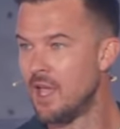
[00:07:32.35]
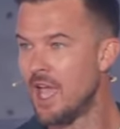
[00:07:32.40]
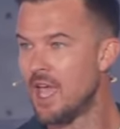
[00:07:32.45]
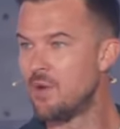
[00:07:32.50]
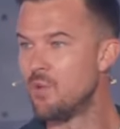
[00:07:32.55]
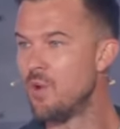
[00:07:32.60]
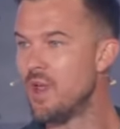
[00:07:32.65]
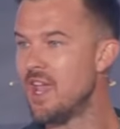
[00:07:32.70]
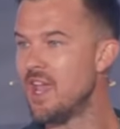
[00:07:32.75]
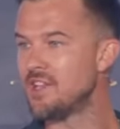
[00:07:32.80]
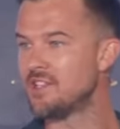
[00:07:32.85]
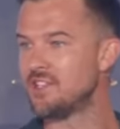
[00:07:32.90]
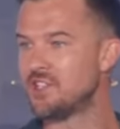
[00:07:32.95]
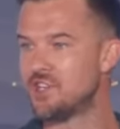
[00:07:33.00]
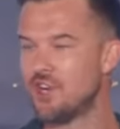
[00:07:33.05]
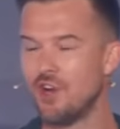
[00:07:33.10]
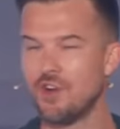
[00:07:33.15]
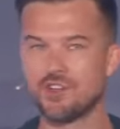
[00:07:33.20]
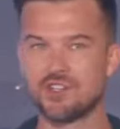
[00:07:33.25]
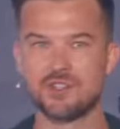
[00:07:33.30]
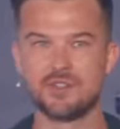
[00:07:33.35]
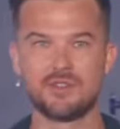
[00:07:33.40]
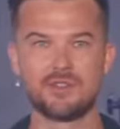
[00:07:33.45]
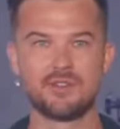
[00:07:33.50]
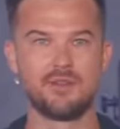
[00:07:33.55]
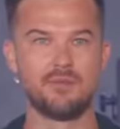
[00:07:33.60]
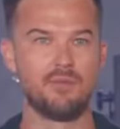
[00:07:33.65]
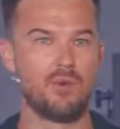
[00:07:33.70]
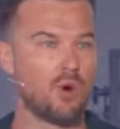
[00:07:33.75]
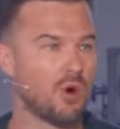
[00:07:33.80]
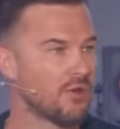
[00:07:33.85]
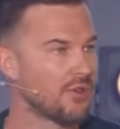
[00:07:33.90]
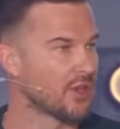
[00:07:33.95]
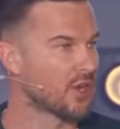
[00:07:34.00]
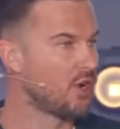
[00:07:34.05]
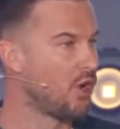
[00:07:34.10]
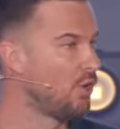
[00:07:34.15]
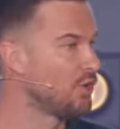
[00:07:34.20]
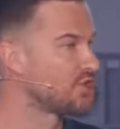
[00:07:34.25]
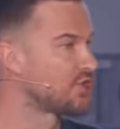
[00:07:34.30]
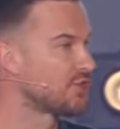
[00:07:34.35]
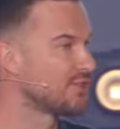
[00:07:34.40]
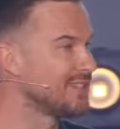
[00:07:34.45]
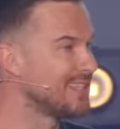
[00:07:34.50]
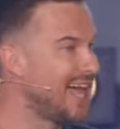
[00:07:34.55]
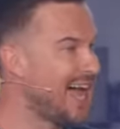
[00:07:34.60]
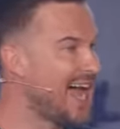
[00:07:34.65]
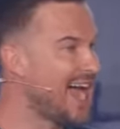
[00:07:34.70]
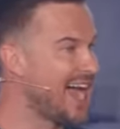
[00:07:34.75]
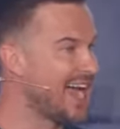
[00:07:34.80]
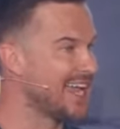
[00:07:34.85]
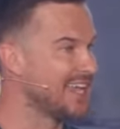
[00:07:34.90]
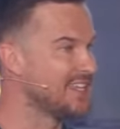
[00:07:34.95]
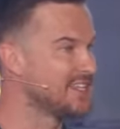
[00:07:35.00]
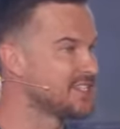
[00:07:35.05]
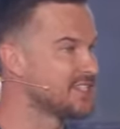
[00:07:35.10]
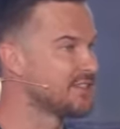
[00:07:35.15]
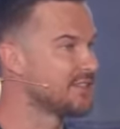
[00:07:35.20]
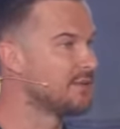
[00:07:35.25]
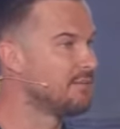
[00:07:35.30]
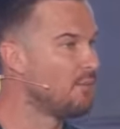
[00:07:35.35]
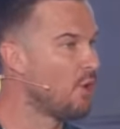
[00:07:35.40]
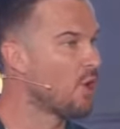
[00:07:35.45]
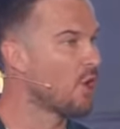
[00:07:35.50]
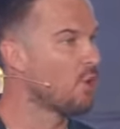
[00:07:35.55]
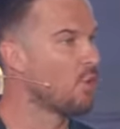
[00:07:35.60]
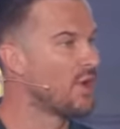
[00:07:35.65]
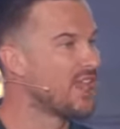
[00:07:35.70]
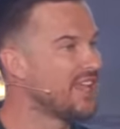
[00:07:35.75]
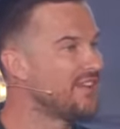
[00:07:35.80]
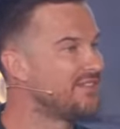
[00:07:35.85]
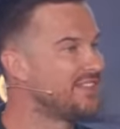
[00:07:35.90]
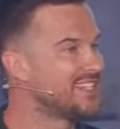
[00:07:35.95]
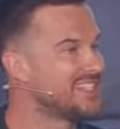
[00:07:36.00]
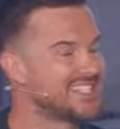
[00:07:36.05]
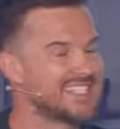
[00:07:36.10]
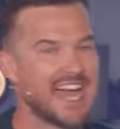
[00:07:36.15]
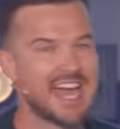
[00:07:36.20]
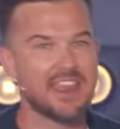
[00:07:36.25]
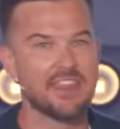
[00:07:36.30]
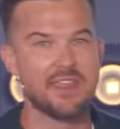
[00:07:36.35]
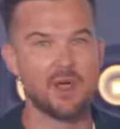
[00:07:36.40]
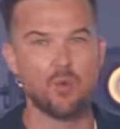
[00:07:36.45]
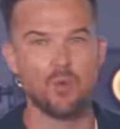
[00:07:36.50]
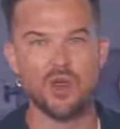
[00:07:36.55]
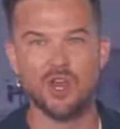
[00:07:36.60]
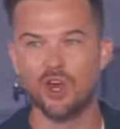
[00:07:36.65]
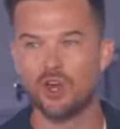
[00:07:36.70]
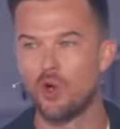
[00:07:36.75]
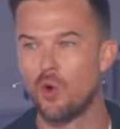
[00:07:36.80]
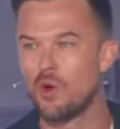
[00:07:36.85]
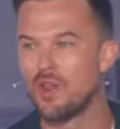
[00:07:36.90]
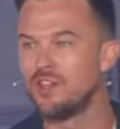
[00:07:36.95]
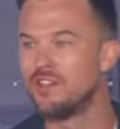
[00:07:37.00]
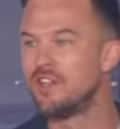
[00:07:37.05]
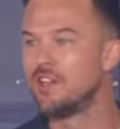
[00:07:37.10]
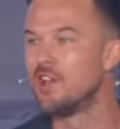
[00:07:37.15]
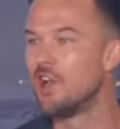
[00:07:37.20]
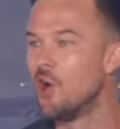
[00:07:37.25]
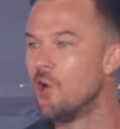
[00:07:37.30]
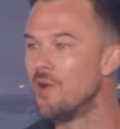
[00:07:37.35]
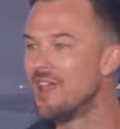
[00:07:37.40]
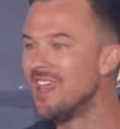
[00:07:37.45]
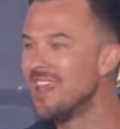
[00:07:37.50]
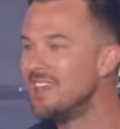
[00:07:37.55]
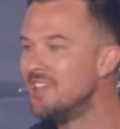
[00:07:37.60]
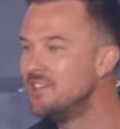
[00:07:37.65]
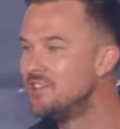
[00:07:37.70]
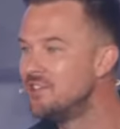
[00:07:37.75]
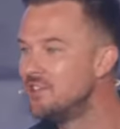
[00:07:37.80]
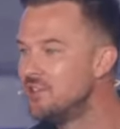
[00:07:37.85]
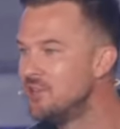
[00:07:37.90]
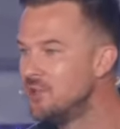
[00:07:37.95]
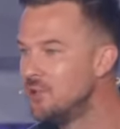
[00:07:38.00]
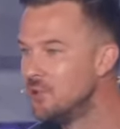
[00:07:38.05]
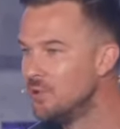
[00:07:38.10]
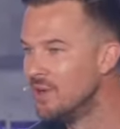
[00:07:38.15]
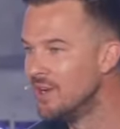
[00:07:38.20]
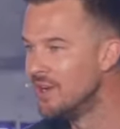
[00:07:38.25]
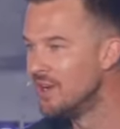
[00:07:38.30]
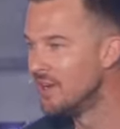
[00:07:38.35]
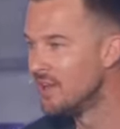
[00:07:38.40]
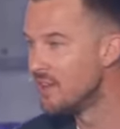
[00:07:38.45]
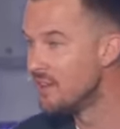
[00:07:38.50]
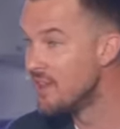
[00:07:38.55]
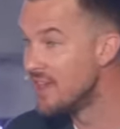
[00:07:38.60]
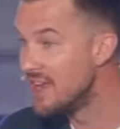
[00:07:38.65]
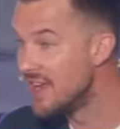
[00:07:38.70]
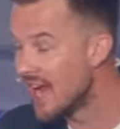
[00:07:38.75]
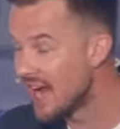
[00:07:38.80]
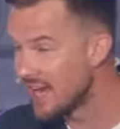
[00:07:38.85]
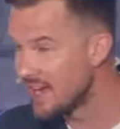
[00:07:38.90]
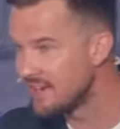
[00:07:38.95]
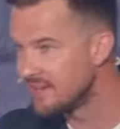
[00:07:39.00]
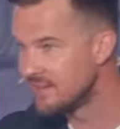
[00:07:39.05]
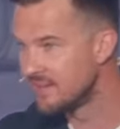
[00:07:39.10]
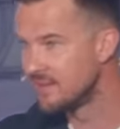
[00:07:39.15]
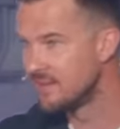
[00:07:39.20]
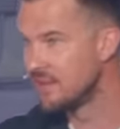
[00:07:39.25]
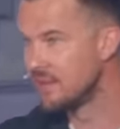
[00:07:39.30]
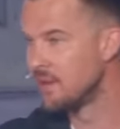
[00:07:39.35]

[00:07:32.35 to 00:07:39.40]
And we as a church, the more the culture lies, the more we have decided that we are going to go into the night.